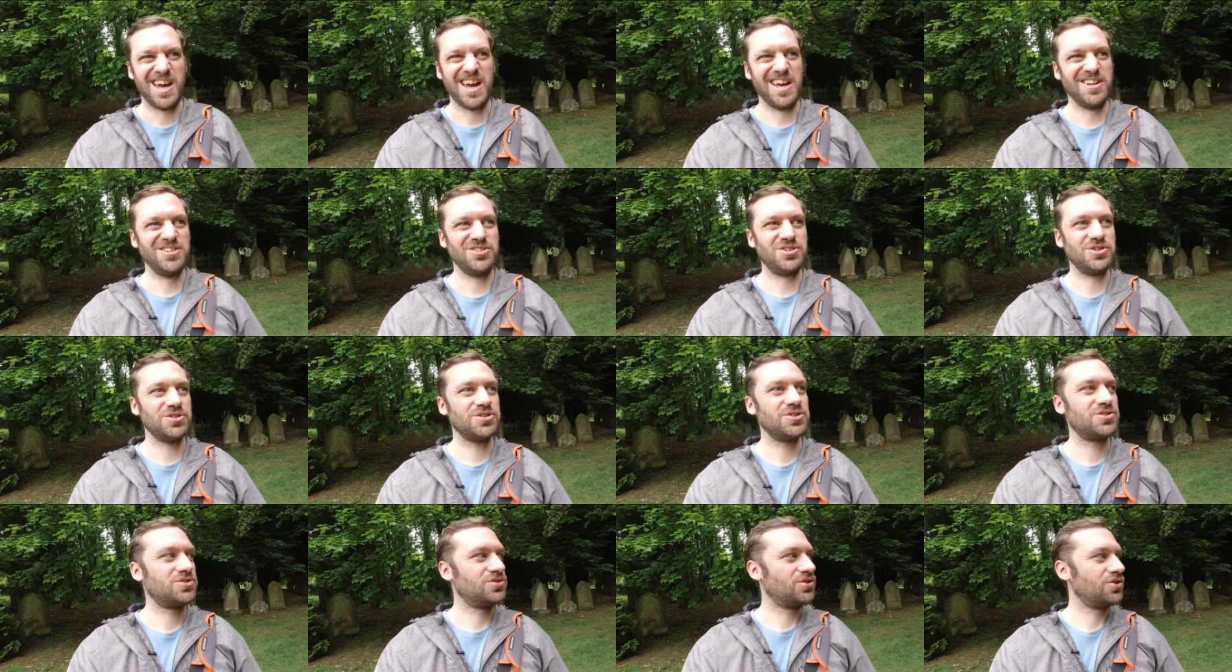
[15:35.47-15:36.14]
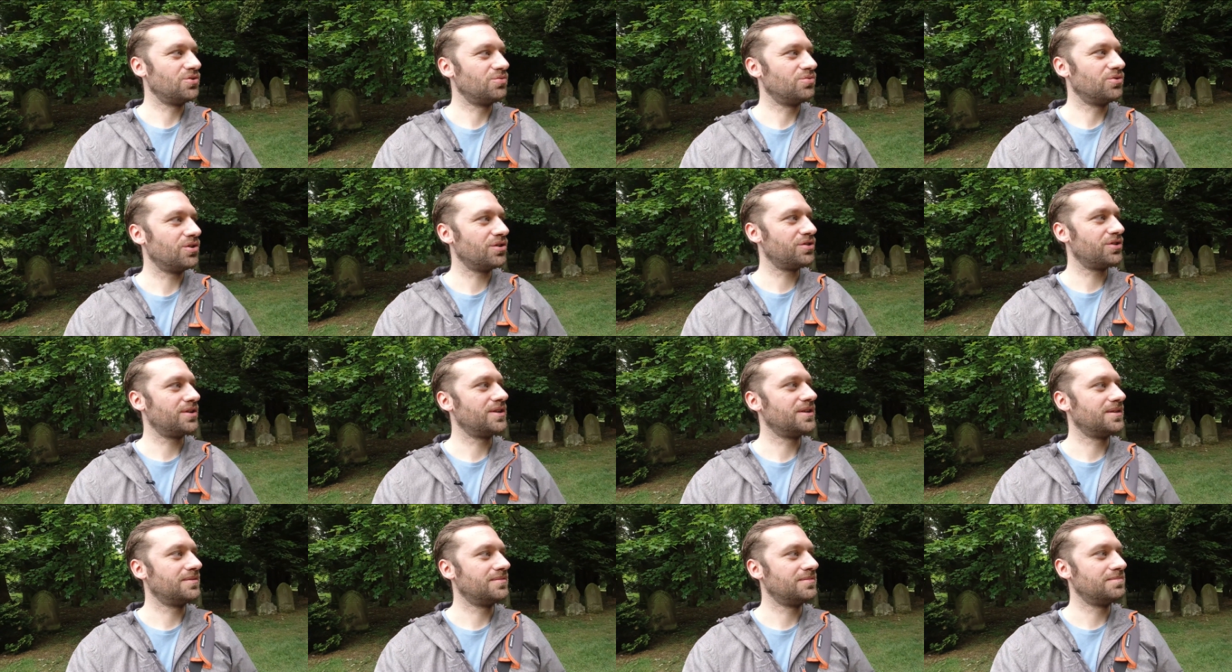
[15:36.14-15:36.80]
and just do
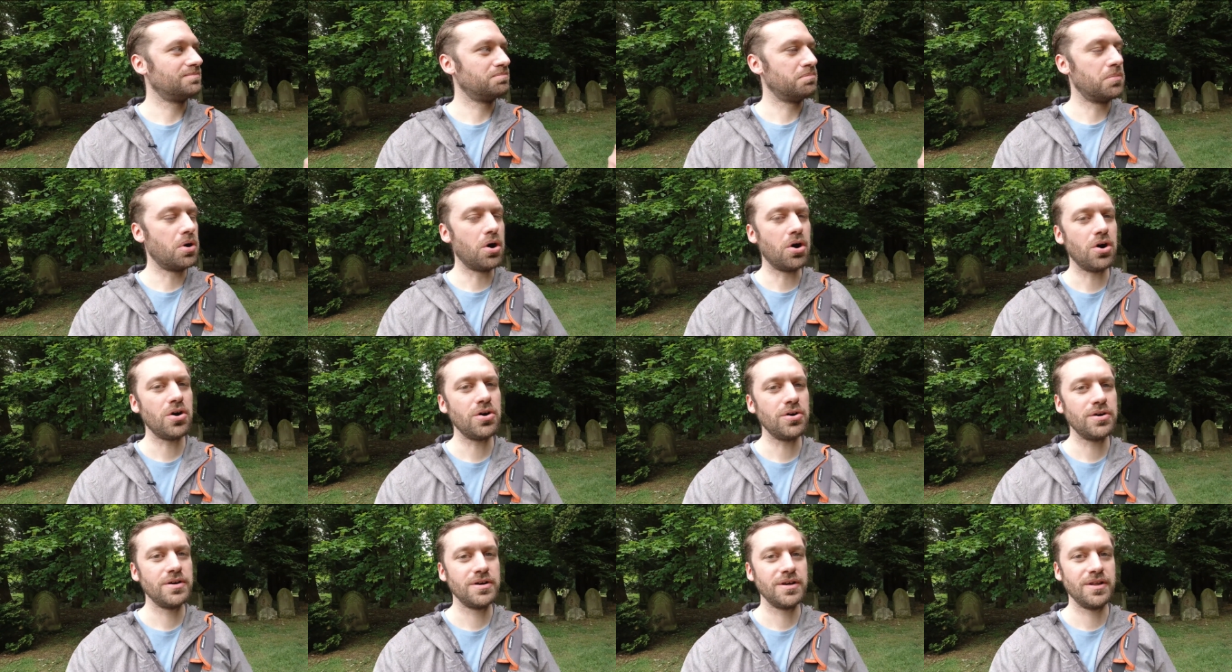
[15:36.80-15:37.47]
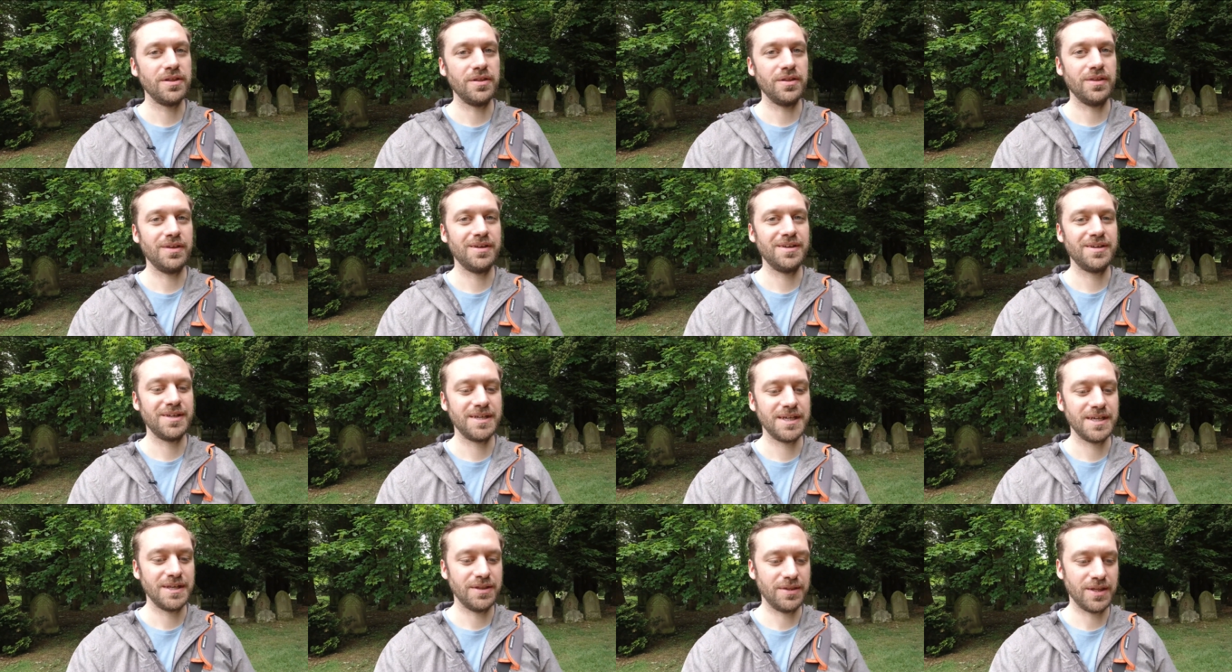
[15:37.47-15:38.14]
nothing more
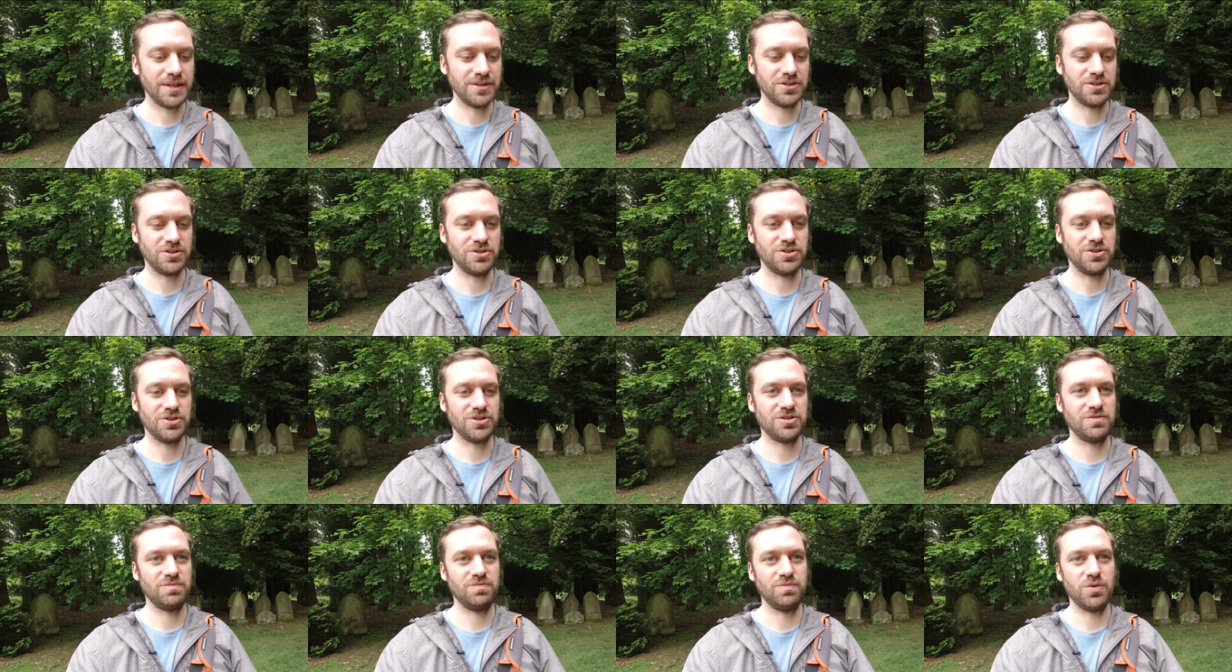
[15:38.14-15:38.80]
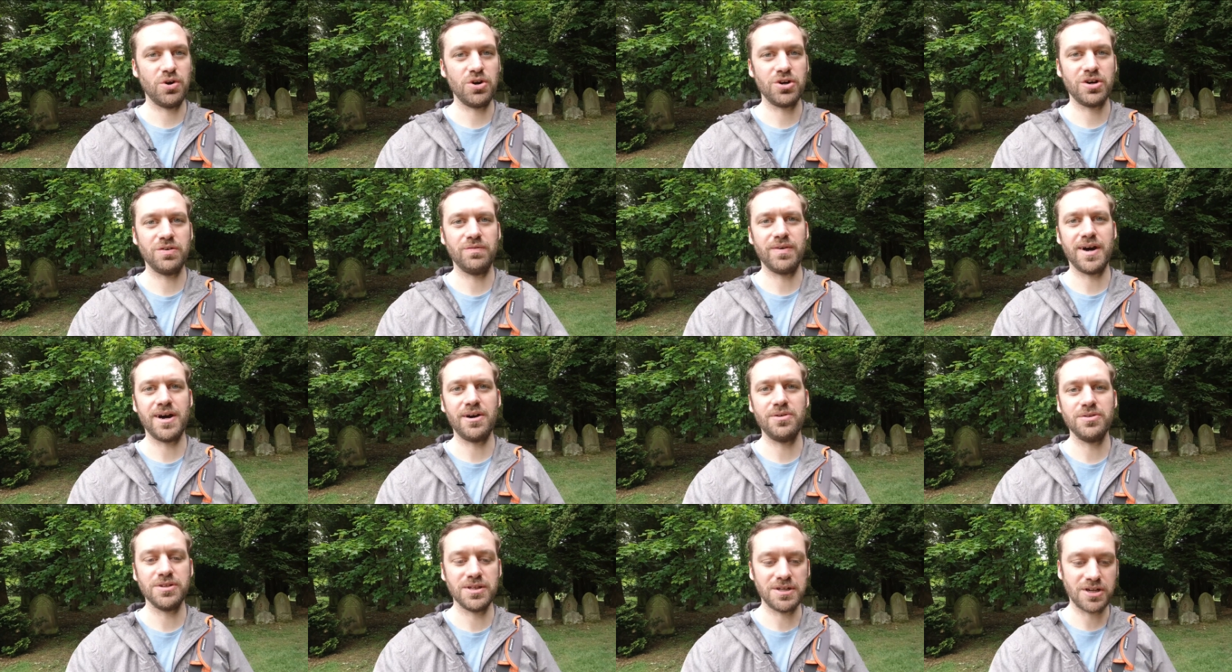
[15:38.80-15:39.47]
than to just walk
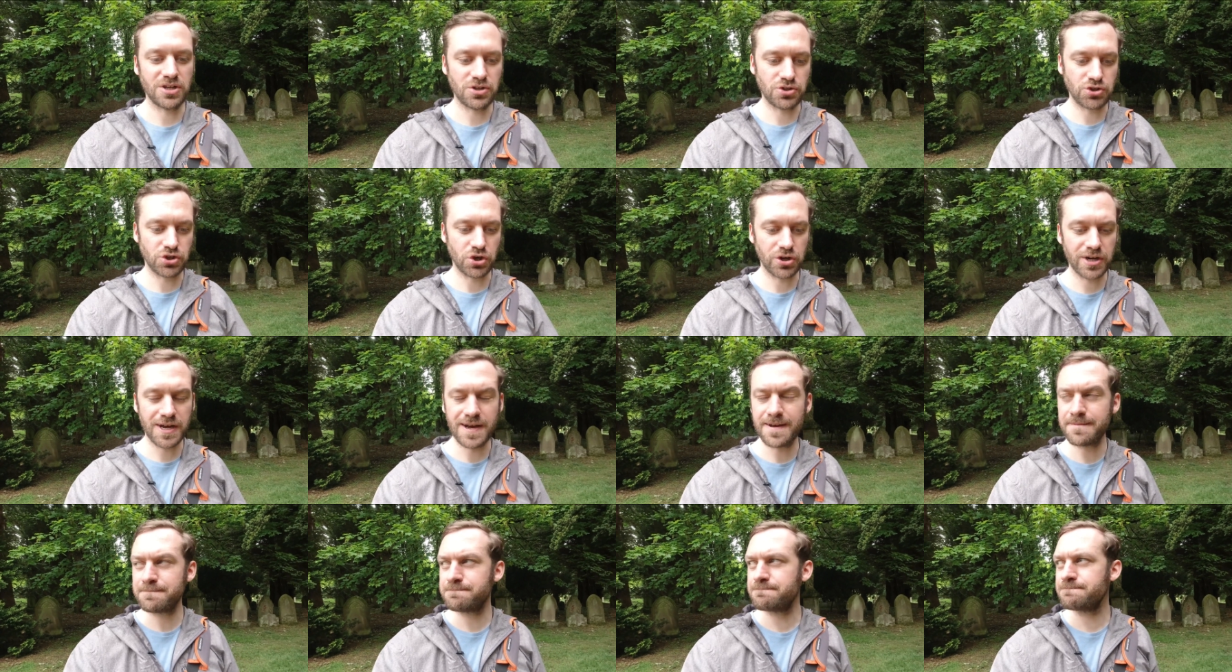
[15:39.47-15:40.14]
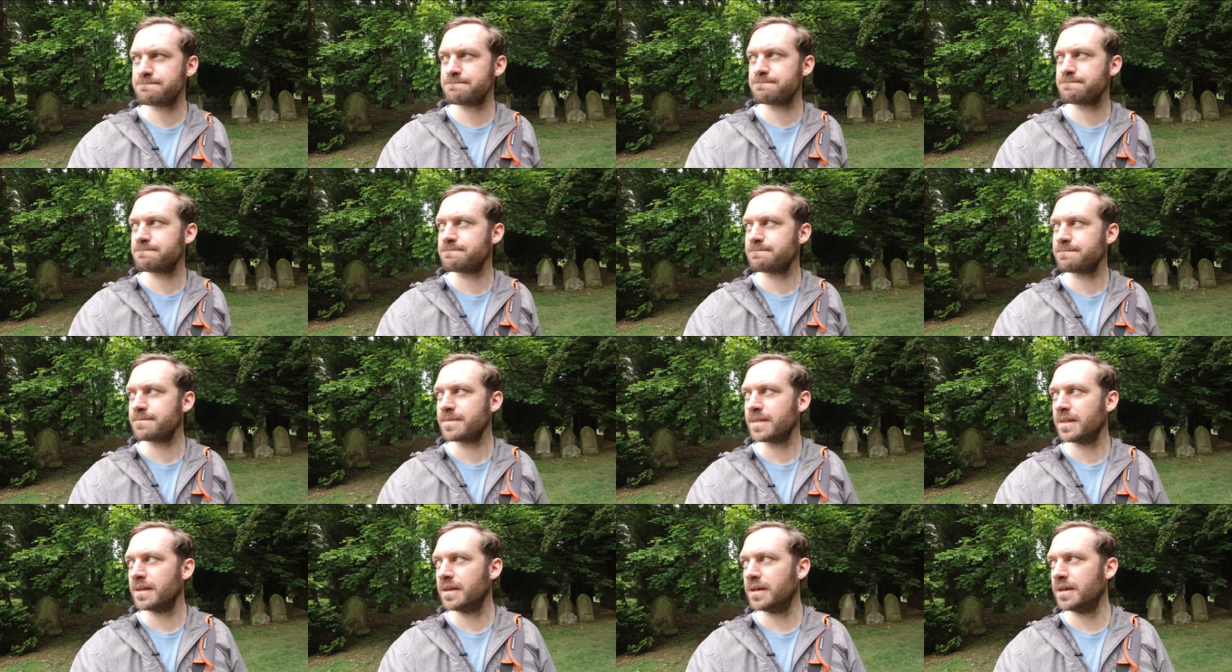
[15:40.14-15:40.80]
around and enjoy it.
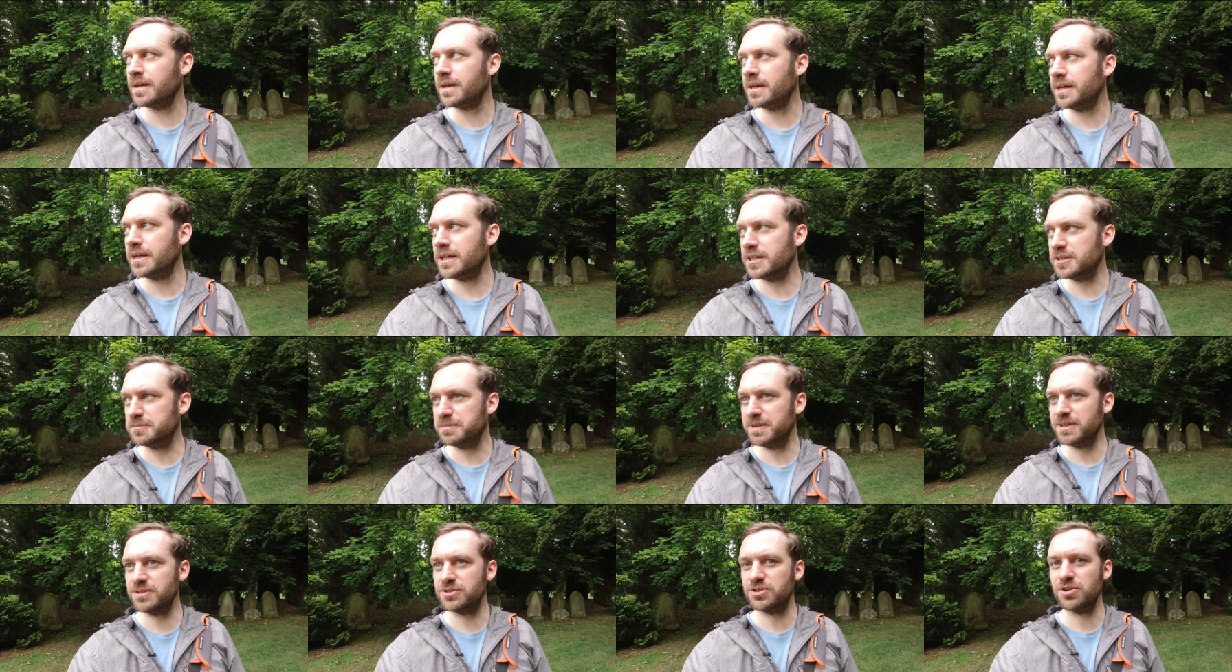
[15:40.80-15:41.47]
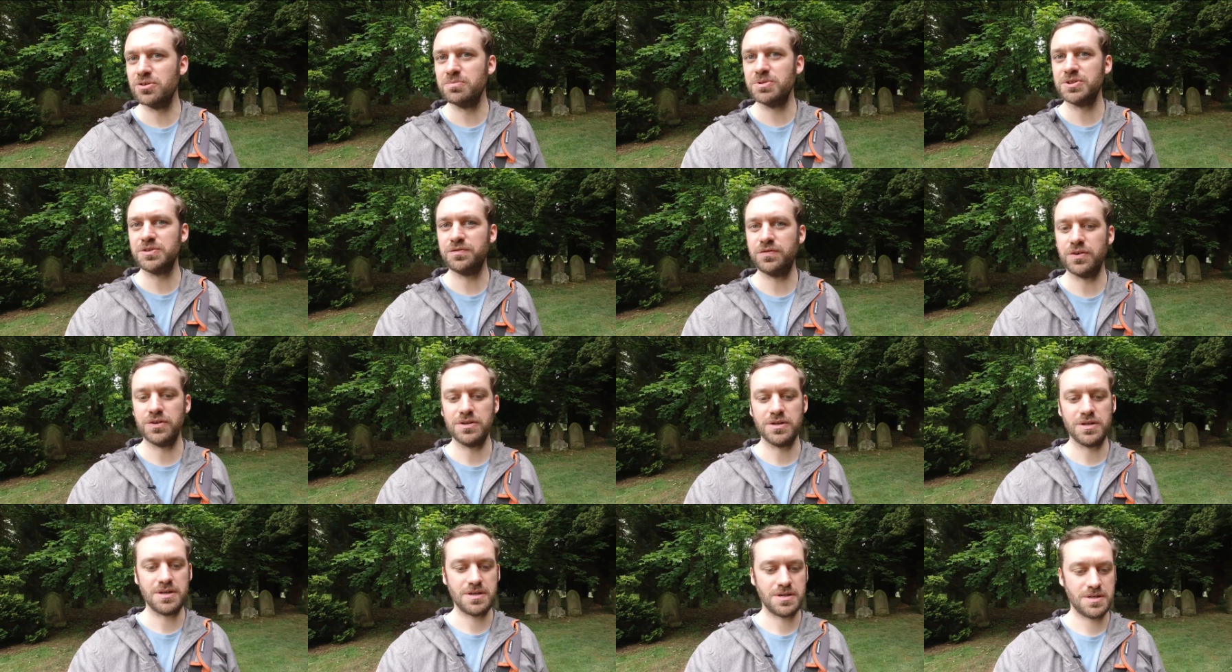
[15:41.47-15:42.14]
It's been so much
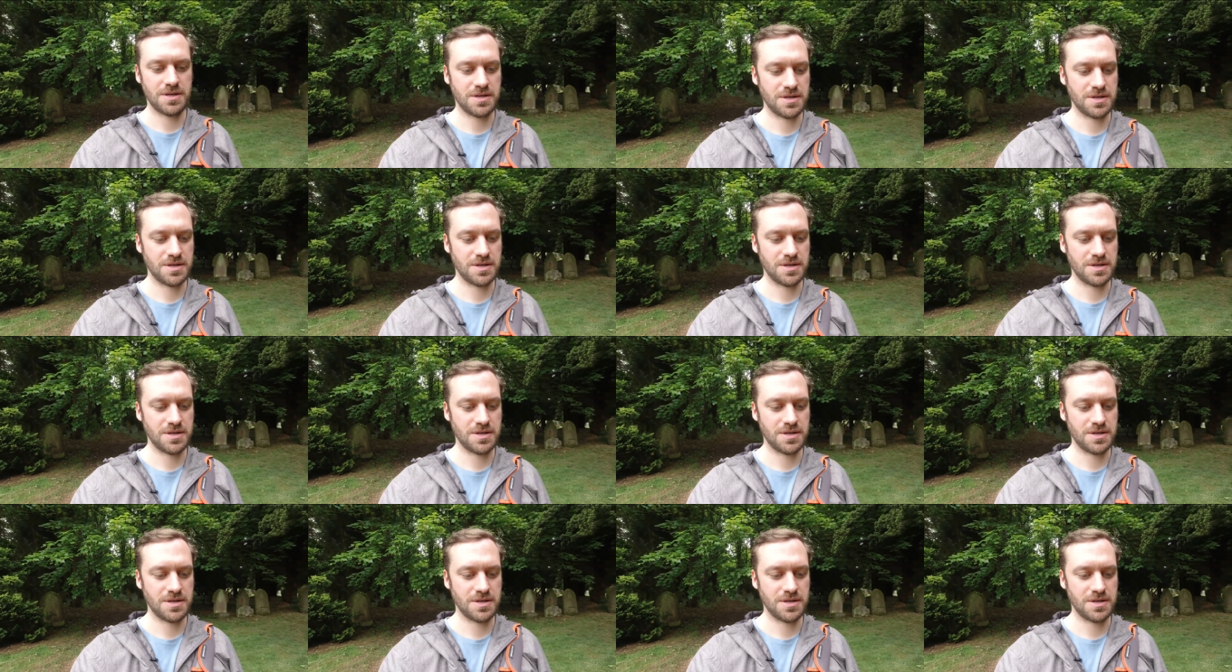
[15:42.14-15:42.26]
fun.